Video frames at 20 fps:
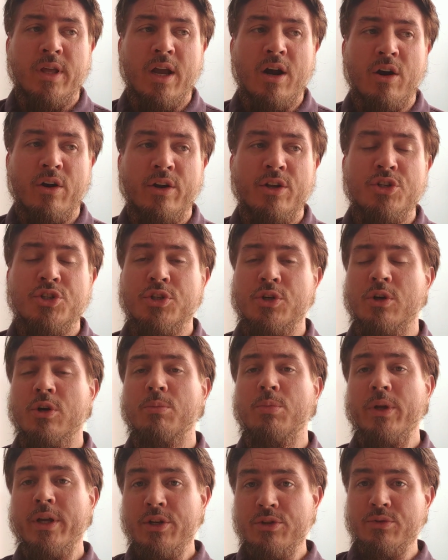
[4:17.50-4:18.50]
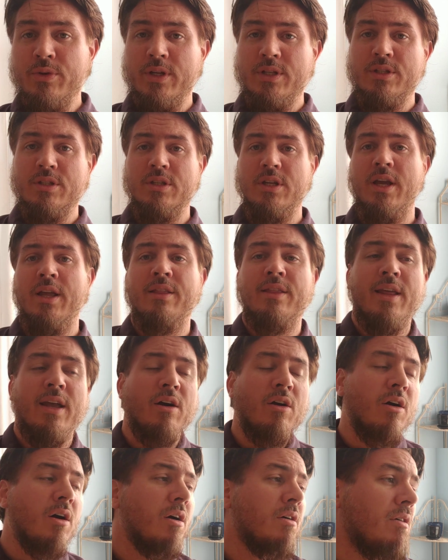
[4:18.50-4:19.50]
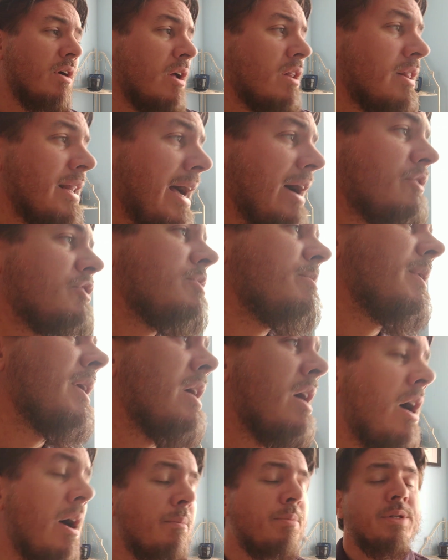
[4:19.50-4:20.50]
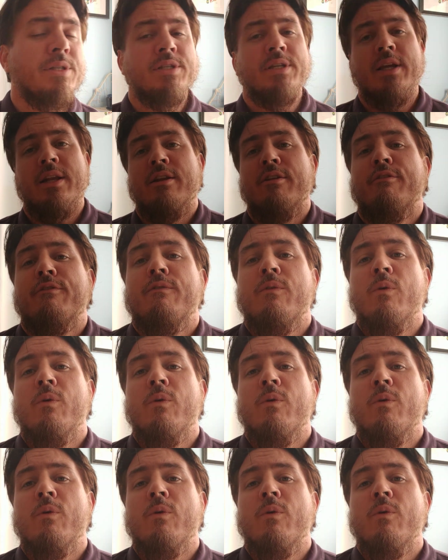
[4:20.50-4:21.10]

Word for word: they are insurable interests and they are allowed to be compensated